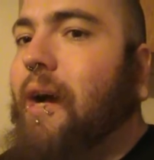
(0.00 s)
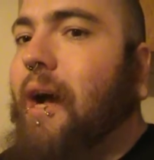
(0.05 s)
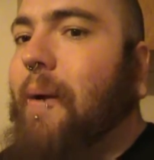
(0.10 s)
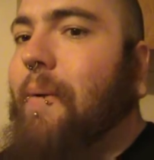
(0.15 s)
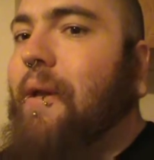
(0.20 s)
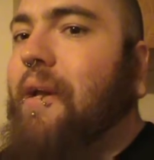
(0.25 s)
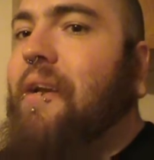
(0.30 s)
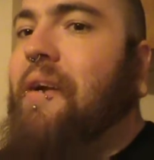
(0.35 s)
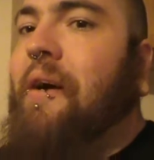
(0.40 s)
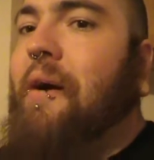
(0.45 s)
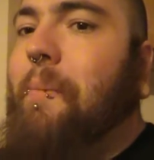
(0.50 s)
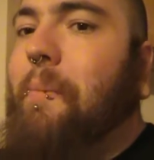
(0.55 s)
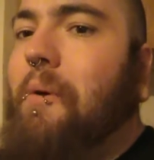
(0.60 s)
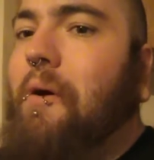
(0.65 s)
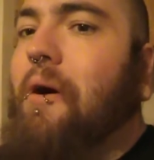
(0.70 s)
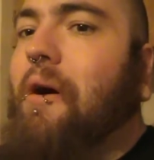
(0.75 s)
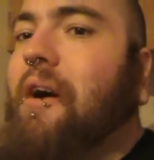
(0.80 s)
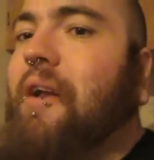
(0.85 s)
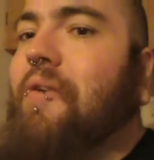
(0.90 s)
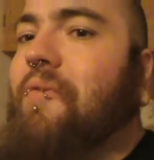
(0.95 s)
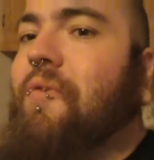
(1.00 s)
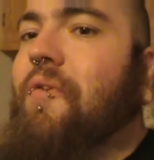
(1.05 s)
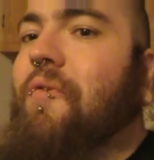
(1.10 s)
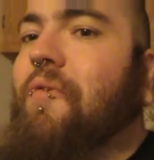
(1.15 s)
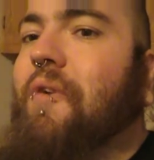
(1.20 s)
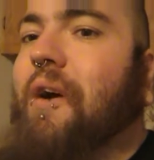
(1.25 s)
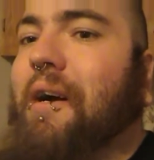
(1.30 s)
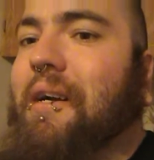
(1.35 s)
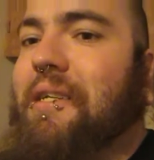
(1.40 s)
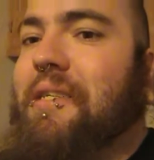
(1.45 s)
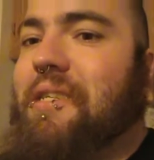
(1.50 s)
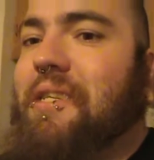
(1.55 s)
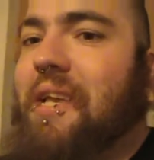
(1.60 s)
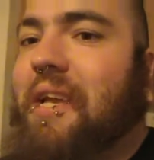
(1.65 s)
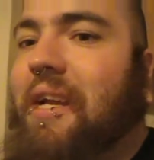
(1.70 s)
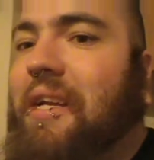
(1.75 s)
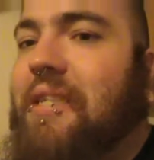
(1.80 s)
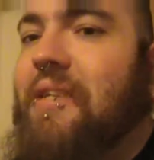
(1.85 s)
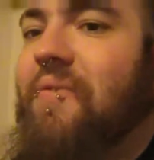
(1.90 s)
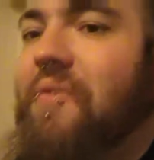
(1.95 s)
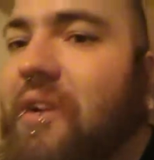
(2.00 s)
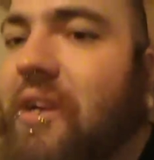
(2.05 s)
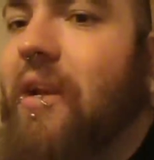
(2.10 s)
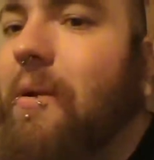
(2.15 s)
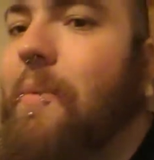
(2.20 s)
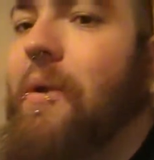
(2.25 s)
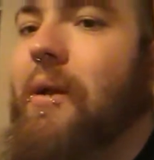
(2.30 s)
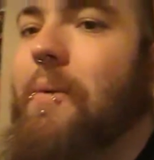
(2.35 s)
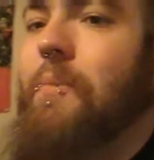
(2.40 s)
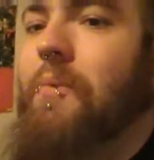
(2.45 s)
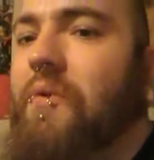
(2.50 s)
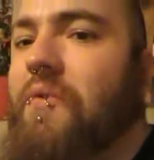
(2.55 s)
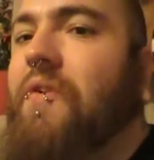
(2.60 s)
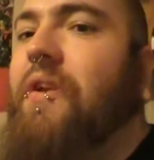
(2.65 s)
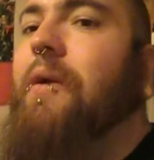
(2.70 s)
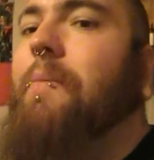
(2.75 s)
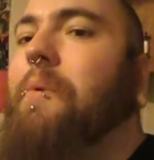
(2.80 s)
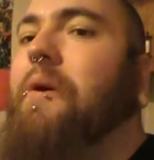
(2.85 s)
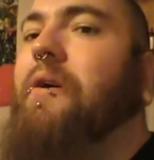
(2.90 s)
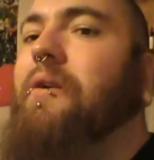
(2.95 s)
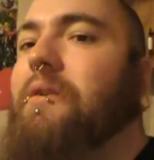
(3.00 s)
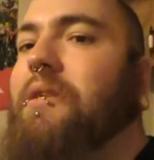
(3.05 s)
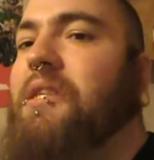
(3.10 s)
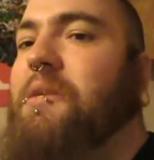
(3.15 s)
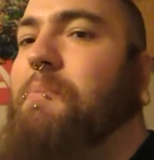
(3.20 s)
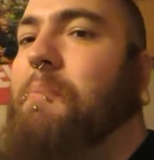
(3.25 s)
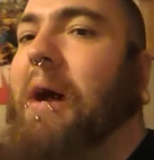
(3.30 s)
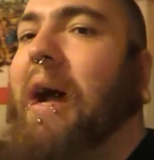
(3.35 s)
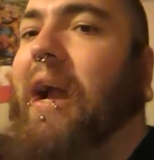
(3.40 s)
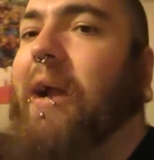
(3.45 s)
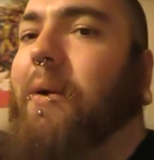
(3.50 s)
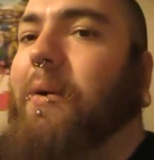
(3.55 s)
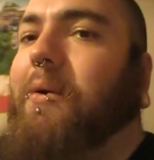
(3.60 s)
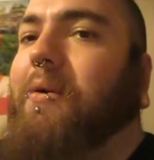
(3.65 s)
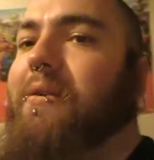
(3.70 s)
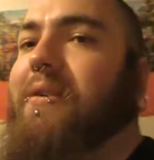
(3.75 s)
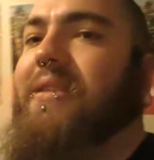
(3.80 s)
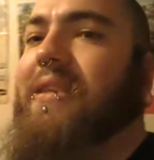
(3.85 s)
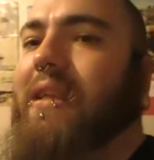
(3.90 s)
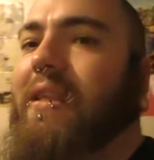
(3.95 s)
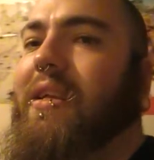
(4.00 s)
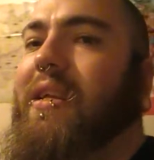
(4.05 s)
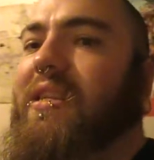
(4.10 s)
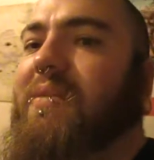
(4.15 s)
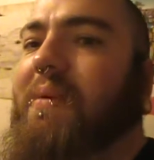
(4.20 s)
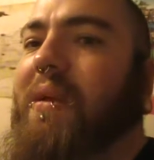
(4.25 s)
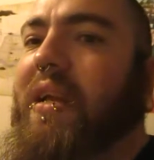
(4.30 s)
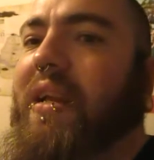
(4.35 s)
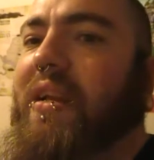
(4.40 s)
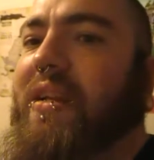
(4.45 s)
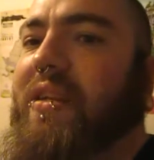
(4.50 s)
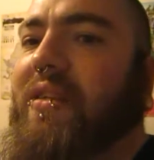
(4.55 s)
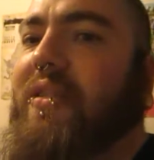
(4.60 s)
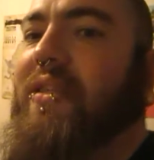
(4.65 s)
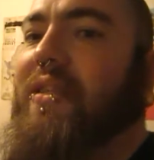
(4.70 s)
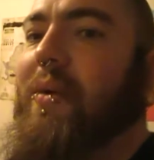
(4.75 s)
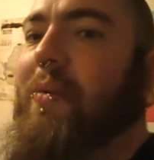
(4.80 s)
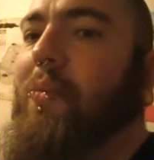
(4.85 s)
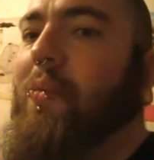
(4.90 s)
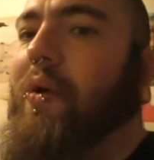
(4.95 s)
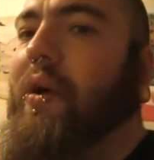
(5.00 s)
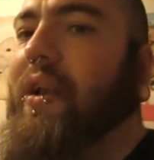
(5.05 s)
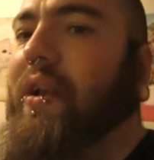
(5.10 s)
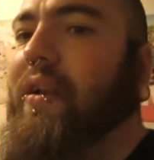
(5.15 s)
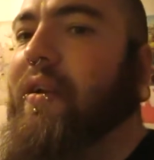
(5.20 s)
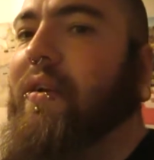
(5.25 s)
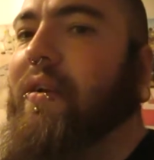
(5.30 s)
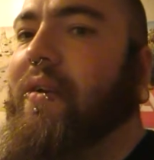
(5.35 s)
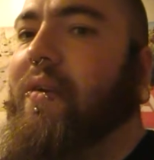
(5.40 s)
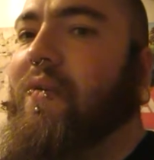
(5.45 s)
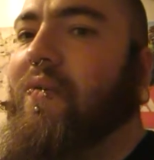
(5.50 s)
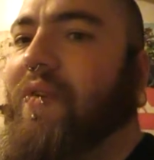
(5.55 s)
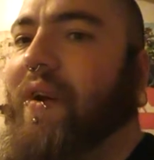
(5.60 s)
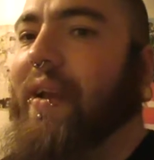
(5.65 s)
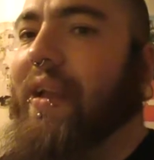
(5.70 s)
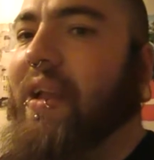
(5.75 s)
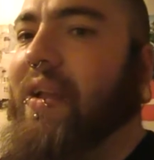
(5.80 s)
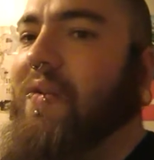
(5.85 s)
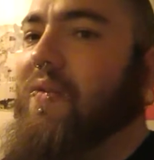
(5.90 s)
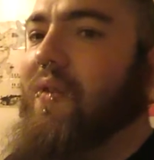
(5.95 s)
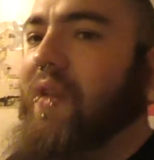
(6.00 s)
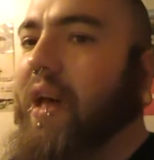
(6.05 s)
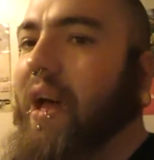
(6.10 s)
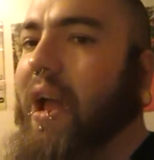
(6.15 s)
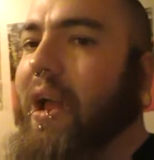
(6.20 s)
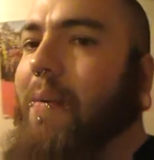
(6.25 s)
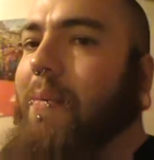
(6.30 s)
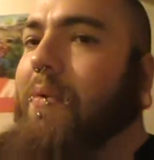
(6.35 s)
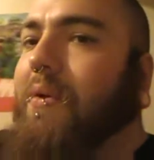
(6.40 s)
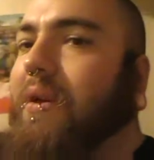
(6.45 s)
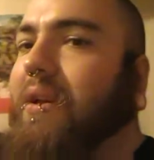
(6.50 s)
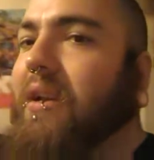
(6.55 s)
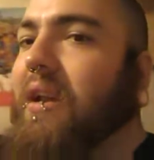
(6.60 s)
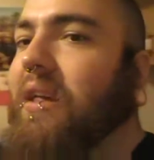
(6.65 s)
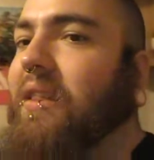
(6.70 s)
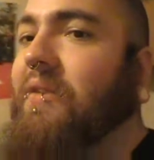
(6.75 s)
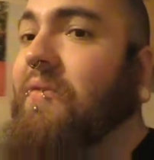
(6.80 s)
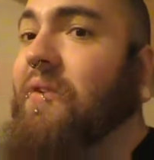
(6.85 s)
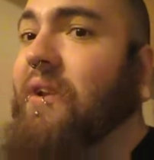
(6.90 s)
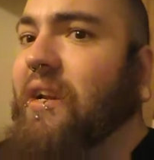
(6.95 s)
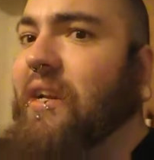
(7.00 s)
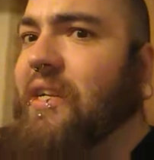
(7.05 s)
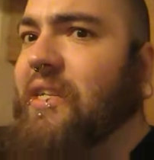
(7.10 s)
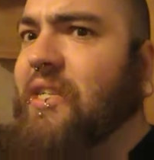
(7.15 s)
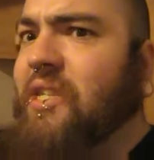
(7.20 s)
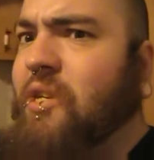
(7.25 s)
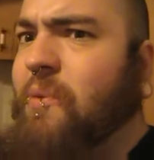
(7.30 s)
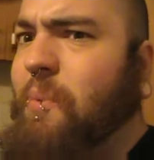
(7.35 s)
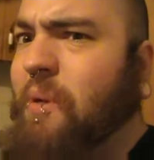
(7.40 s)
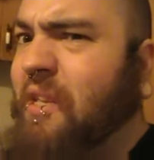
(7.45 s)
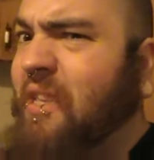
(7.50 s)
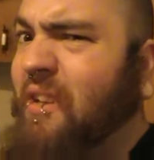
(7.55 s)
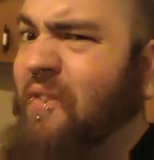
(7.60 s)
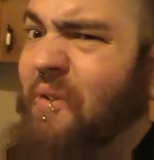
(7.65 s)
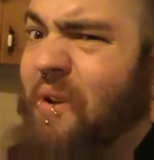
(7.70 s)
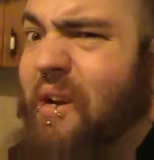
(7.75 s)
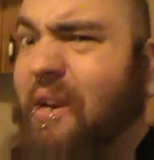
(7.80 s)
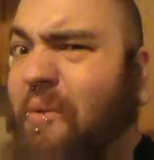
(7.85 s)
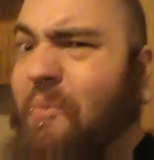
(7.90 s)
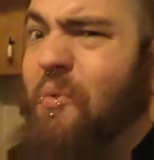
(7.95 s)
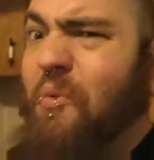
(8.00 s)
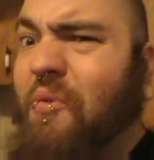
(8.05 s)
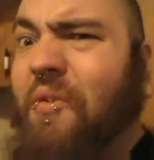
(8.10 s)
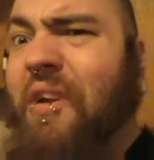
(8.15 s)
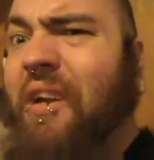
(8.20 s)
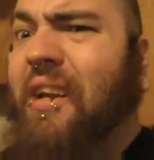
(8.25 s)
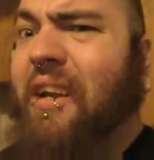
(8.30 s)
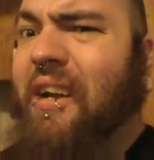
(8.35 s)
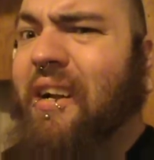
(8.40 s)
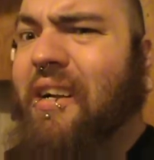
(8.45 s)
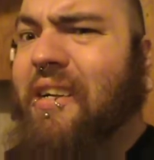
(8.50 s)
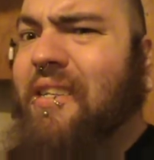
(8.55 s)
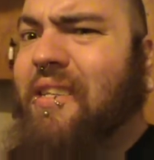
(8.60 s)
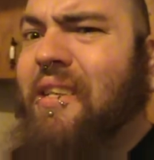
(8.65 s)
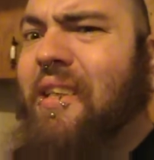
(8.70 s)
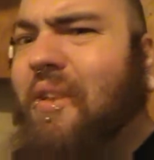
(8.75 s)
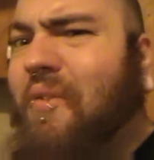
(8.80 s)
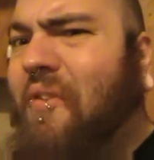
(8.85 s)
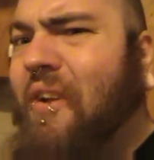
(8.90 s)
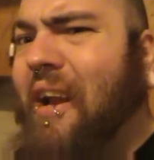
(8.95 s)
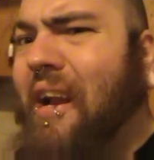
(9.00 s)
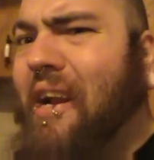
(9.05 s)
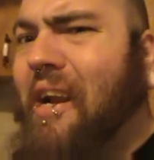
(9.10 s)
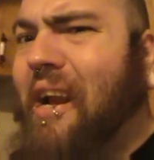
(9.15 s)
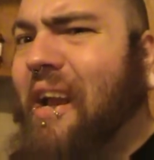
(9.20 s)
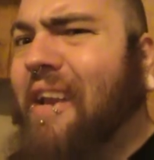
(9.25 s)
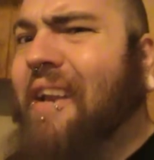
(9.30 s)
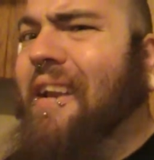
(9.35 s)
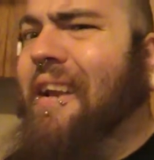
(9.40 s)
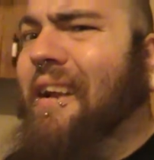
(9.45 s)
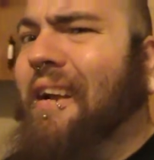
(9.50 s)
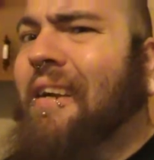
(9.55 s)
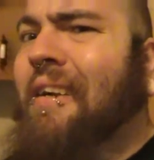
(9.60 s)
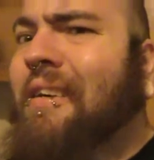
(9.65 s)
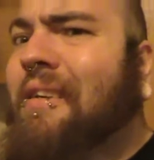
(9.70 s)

I mean, come on, for fuck's sakes. If you're gonna make a movie about spirals, at least make it somewhat fucking liable and not leave it on a stupid cliffhanger movie, or cliffhanger ending.